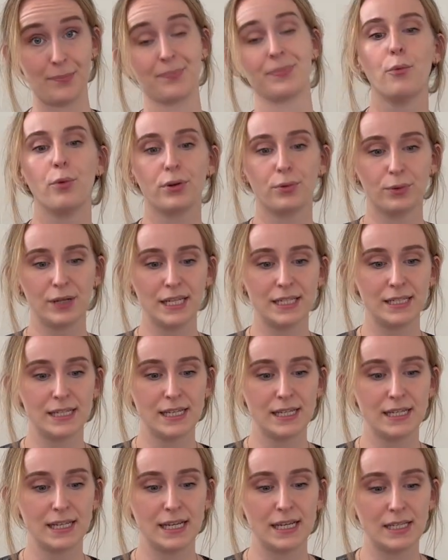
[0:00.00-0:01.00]
What we
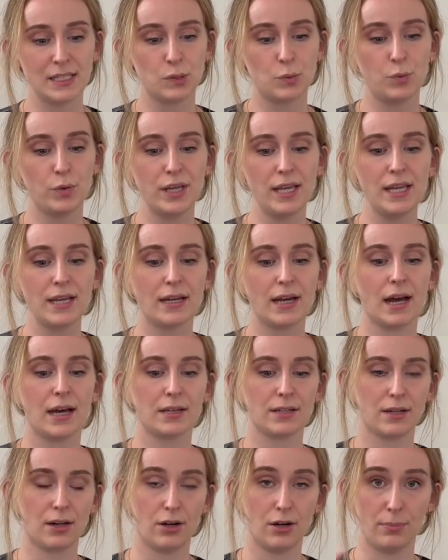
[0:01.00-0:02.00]
did is we got
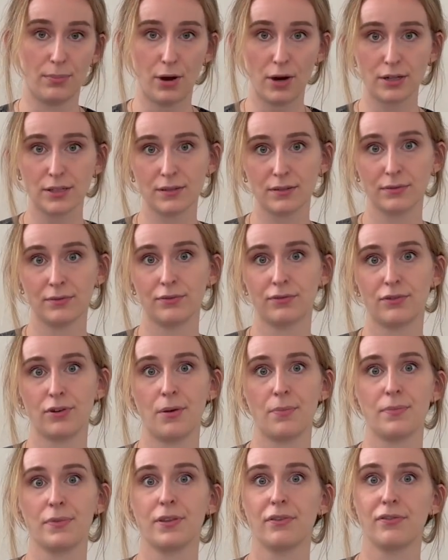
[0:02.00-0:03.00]
our box
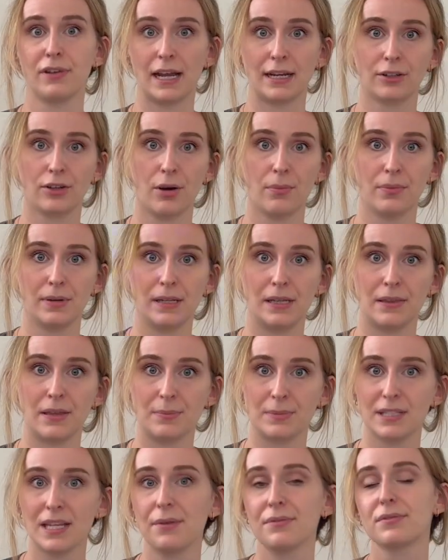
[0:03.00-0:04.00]
from the flight company
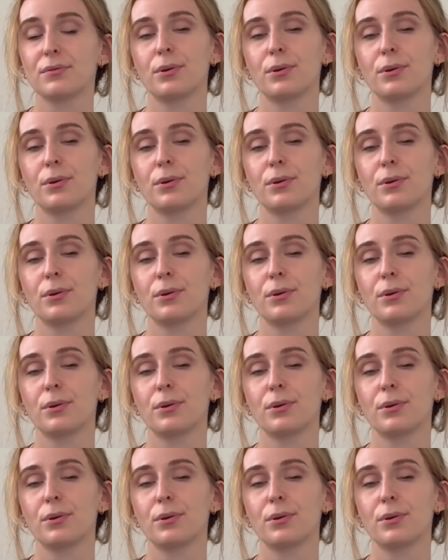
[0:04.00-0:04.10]
themselves.